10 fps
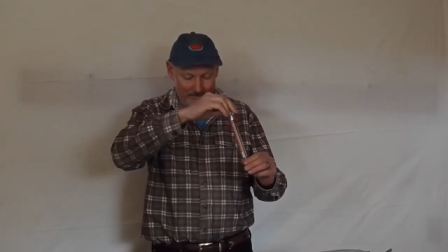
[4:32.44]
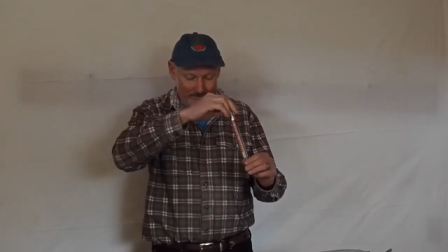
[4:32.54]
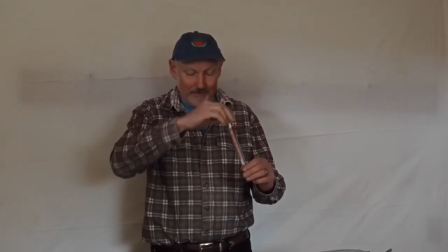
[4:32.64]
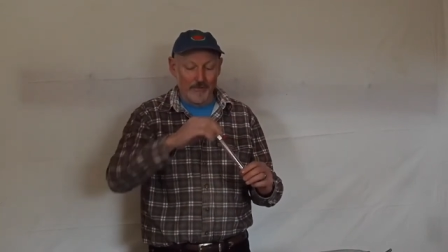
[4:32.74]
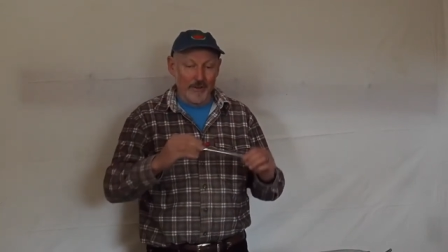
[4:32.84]

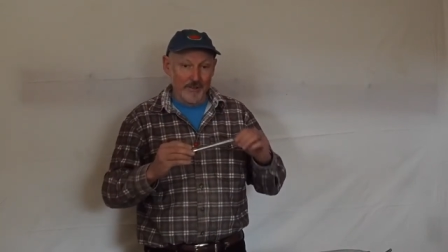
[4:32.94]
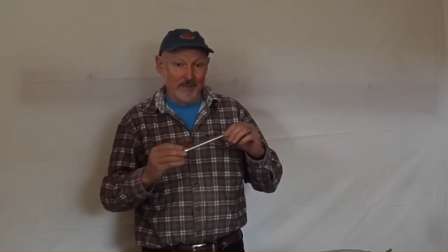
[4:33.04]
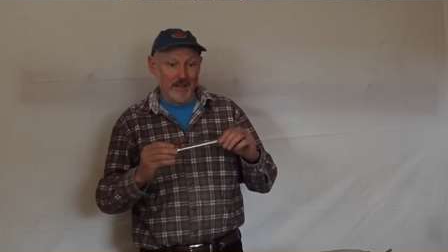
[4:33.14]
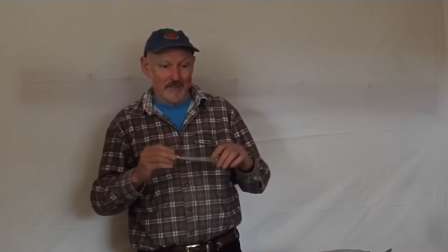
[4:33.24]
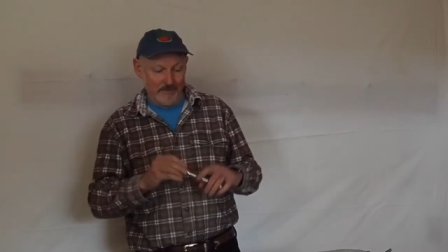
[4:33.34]
There's various
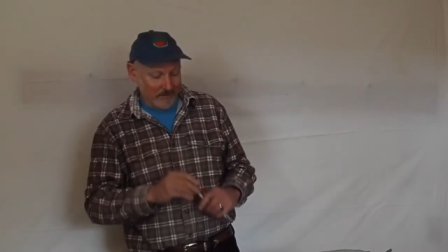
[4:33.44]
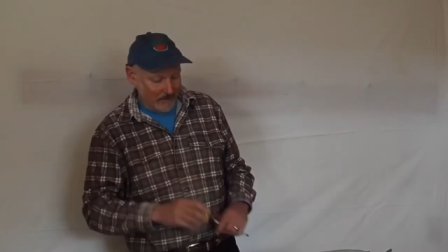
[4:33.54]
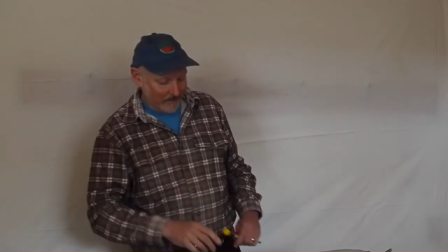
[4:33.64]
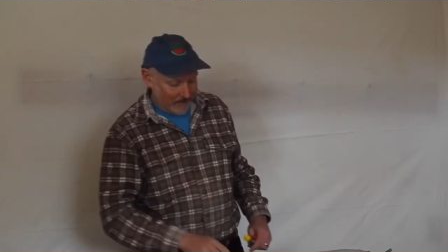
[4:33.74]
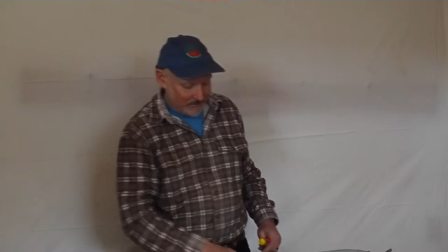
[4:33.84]
kinds of
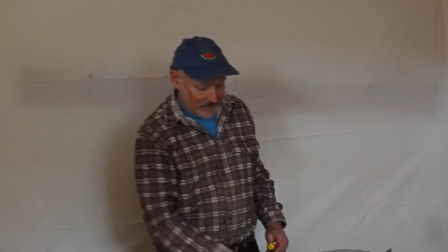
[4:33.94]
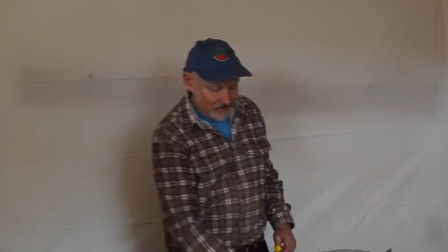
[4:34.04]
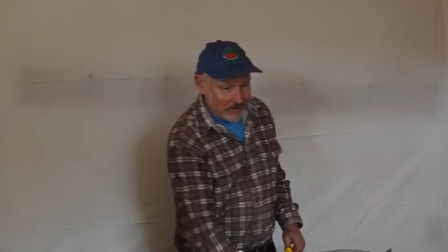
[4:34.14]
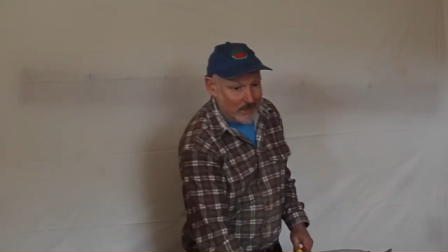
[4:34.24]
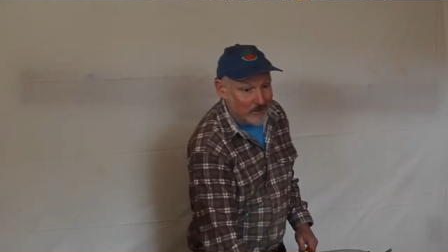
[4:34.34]
thermometers that
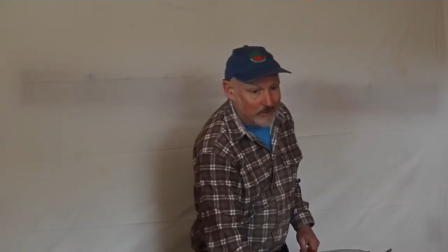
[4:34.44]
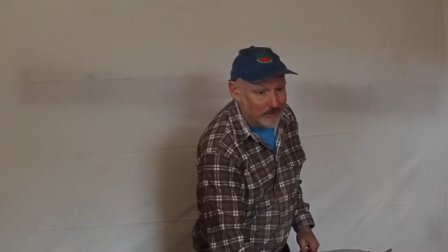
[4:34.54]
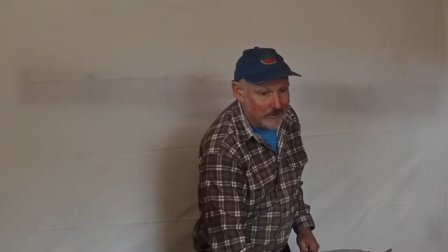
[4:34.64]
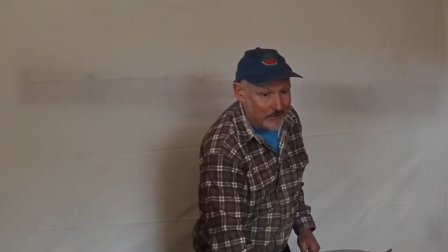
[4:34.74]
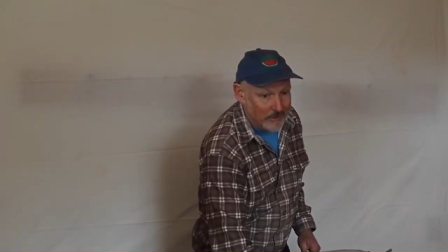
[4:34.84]
you can
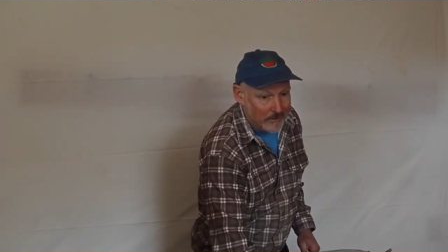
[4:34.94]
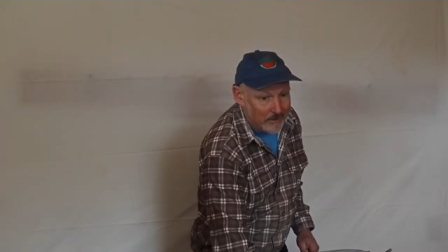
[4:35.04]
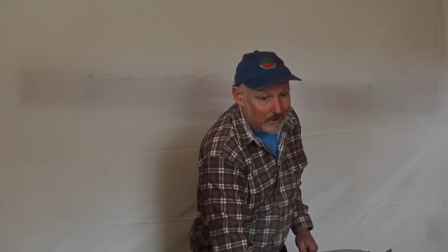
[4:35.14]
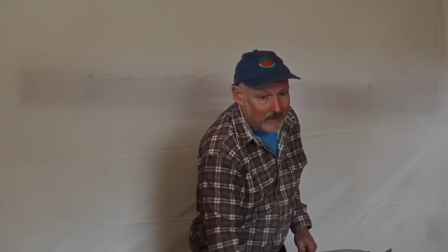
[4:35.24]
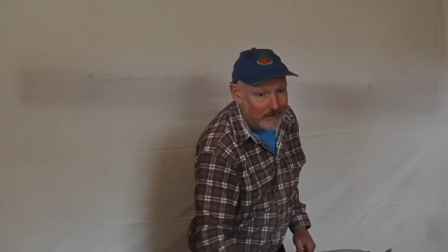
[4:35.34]
use in order to
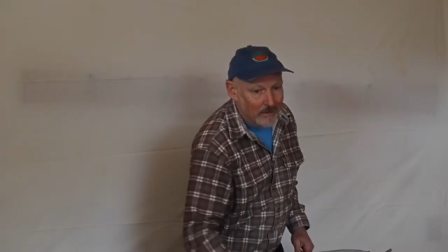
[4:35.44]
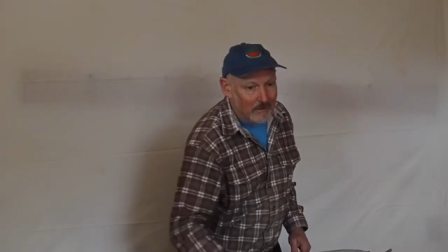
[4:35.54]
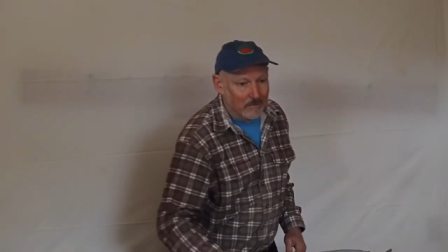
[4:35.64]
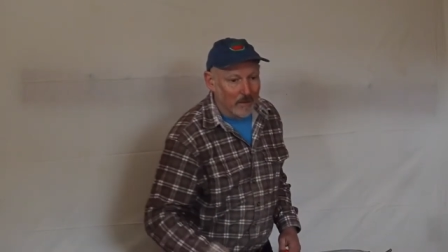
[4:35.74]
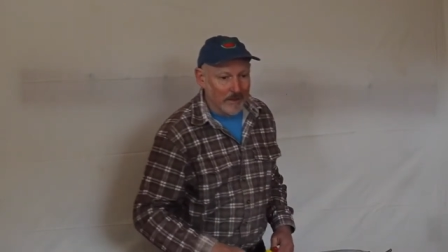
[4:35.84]

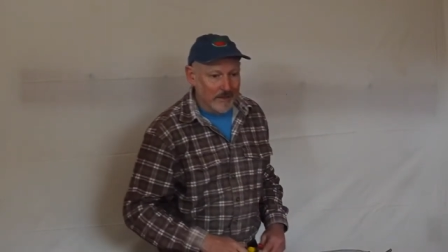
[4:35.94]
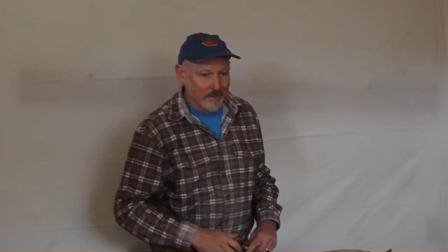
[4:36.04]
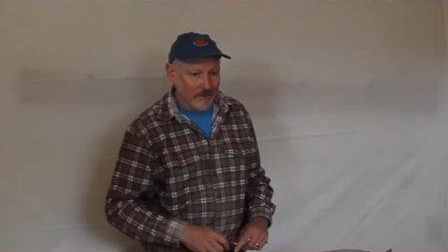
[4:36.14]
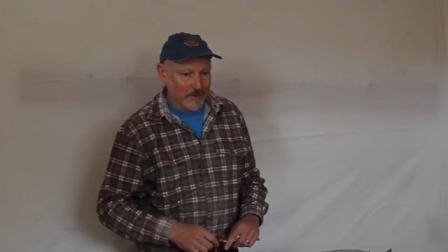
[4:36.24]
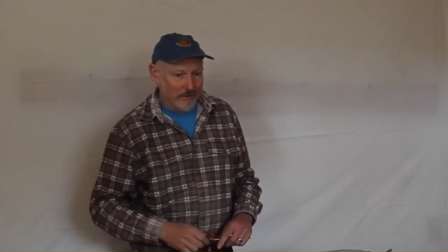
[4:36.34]

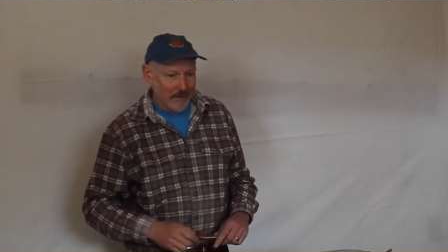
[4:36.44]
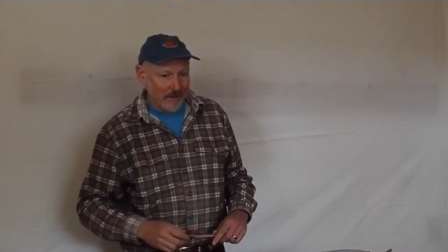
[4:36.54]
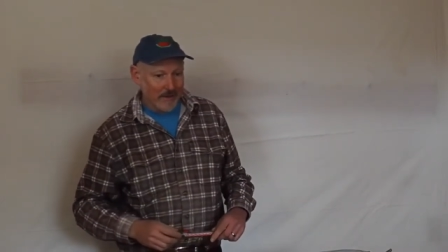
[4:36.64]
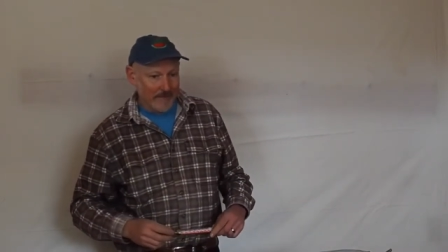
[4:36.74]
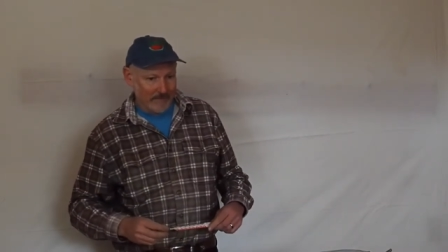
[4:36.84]
monitor the,
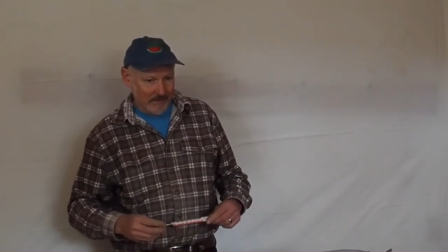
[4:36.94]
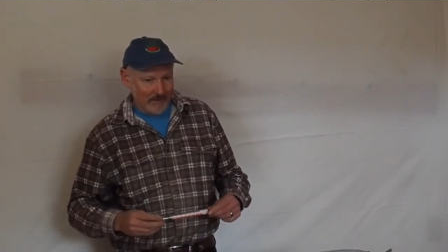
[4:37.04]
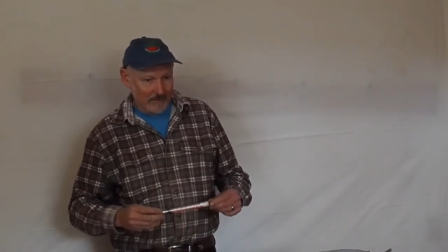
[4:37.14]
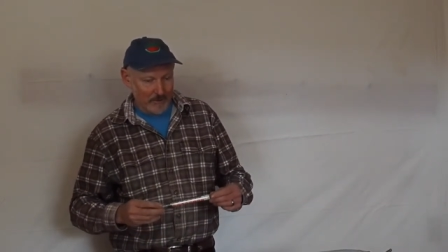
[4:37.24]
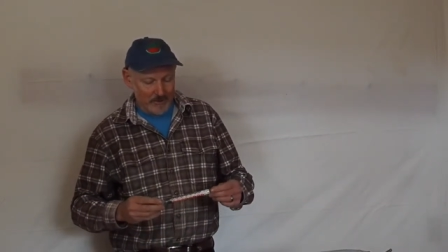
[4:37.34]
the
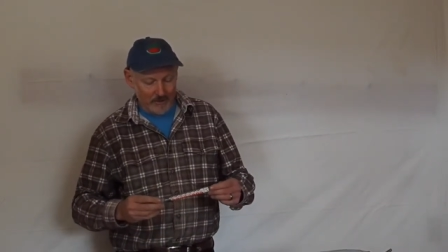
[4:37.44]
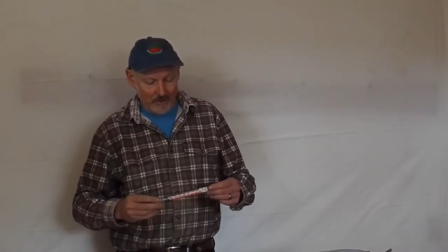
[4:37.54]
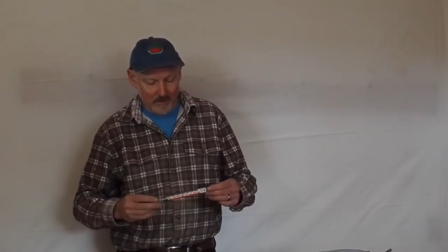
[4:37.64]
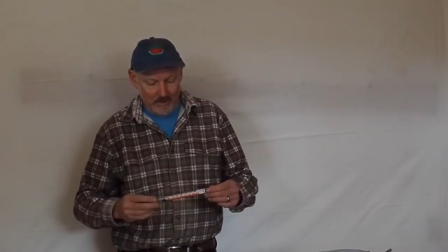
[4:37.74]
temperature.